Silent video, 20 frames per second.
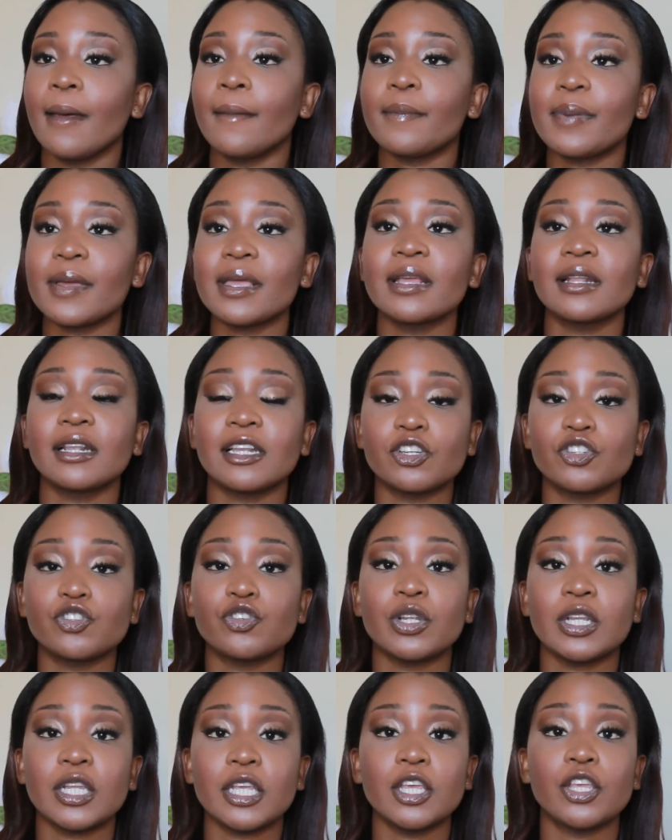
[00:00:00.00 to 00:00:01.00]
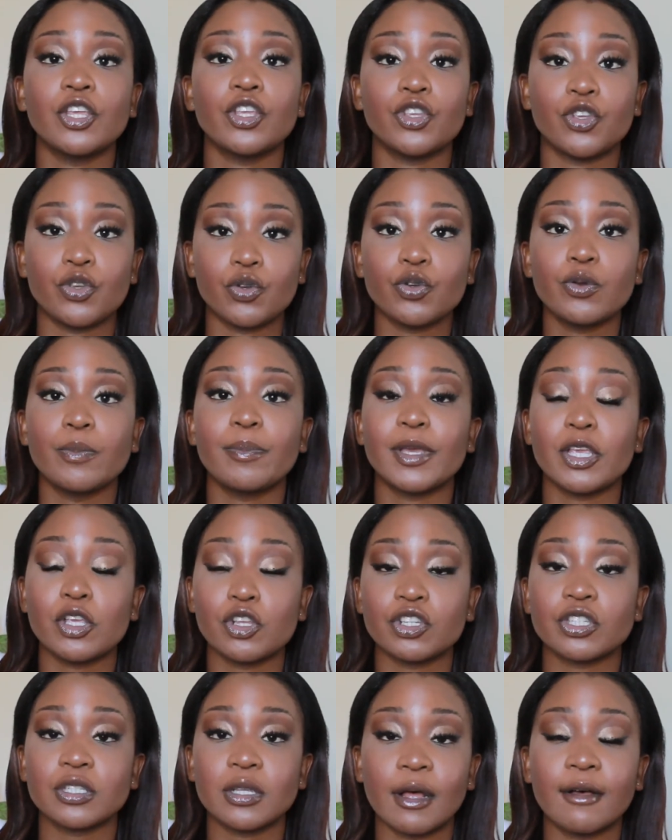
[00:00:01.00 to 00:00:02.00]
Being literally you, being
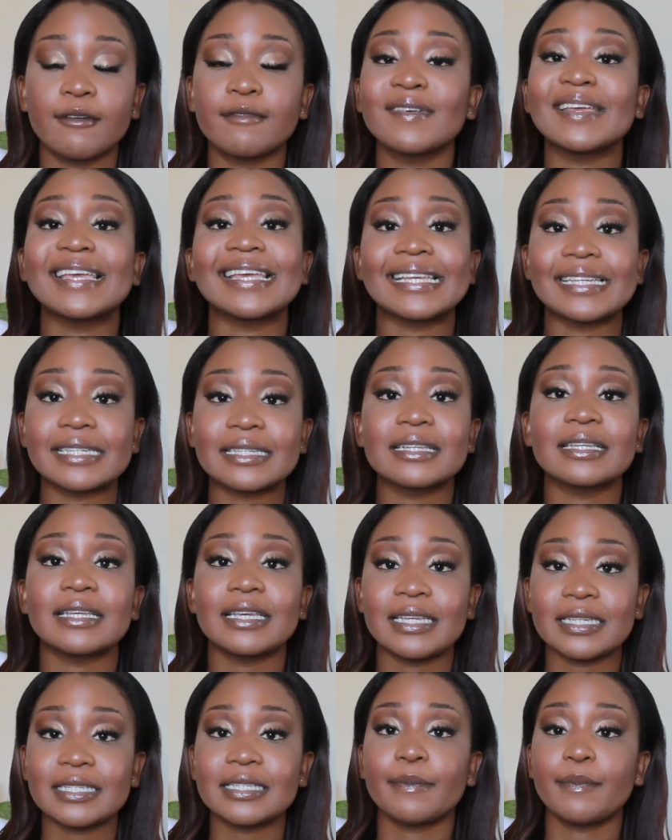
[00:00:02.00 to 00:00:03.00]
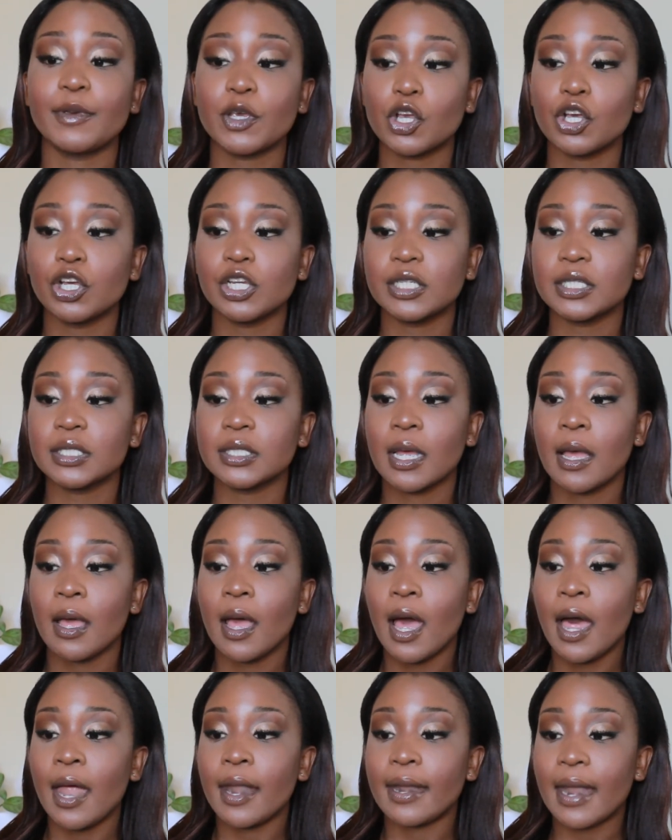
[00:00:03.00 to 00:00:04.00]
yourself, isn't easy, because
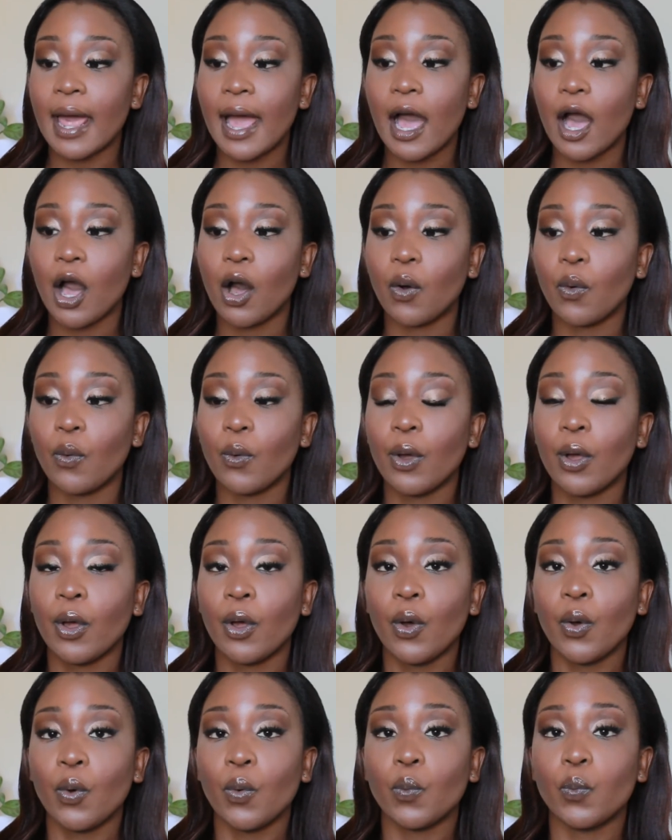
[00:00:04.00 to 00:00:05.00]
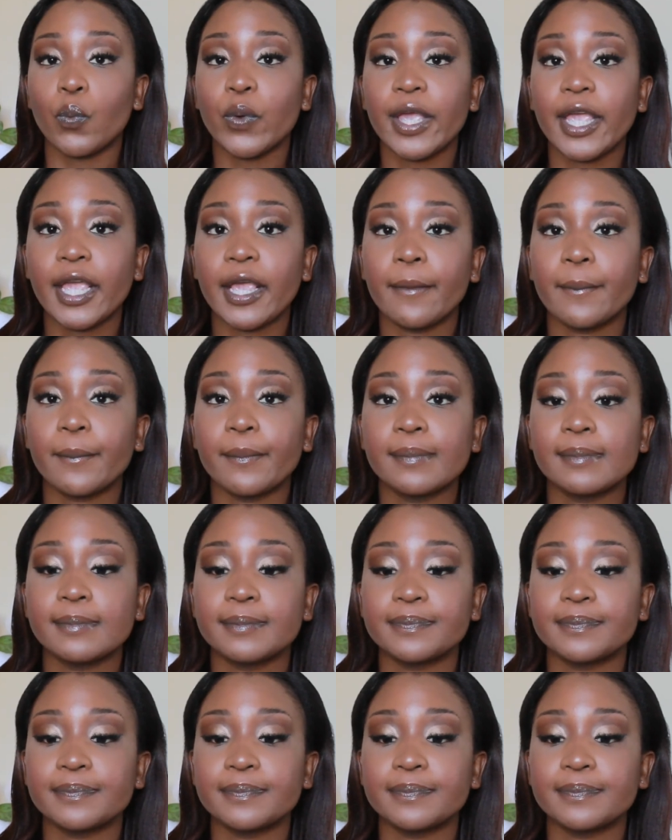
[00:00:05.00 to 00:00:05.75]
now we